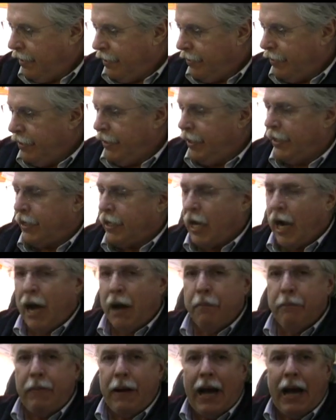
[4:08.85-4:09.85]
the
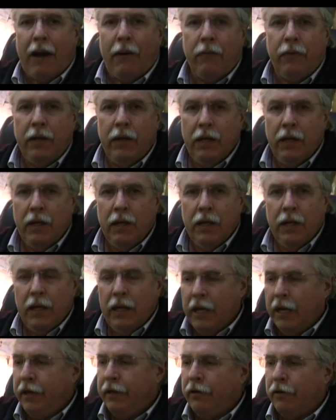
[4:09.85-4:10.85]
compound,
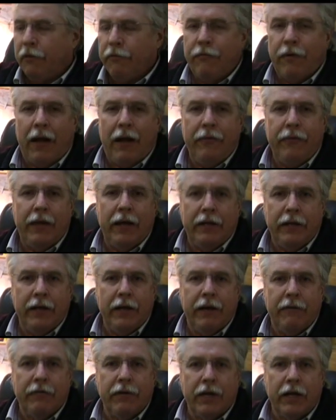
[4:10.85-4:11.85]
and you'll find that you
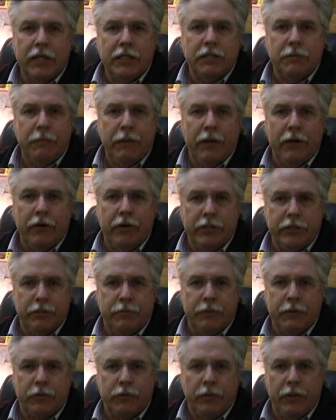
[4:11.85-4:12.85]
have a nice marriage
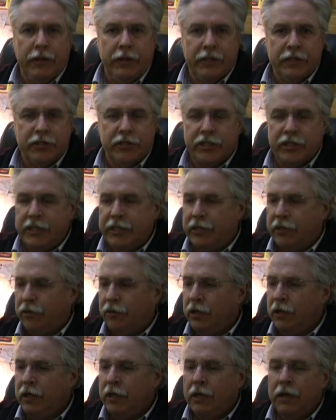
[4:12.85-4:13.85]
between the seal
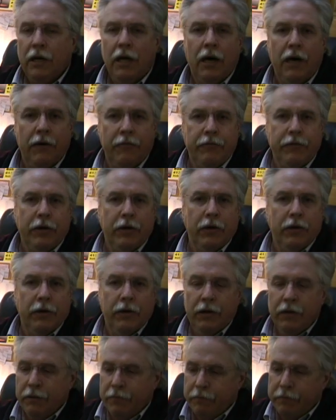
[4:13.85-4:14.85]
of your
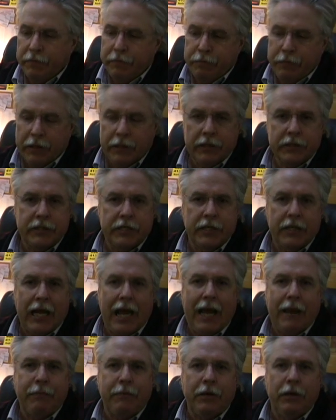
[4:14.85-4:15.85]
pitless
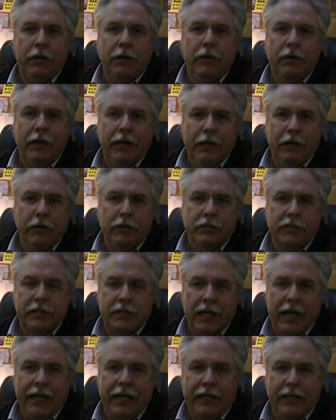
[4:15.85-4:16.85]
adapter and your
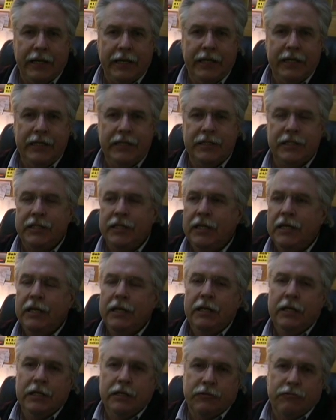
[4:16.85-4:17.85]
tank tees,
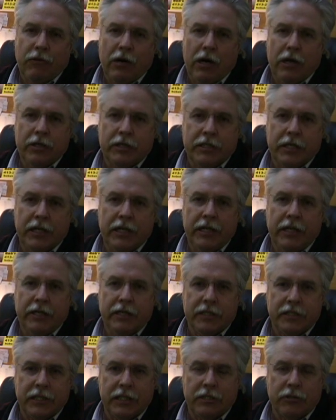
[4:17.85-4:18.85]
as far as any of the
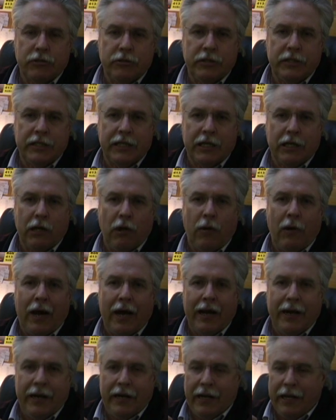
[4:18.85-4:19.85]
accessories that go
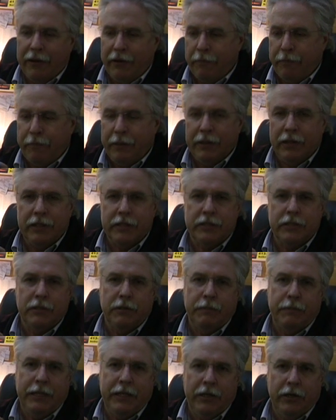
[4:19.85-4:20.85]
on it. On the pitless,
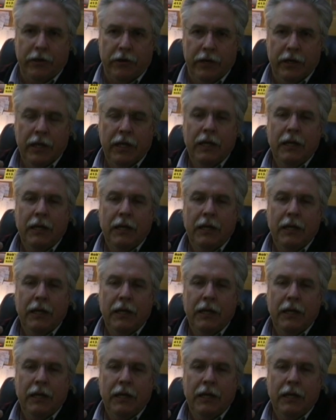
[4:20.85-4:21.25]
it'd be your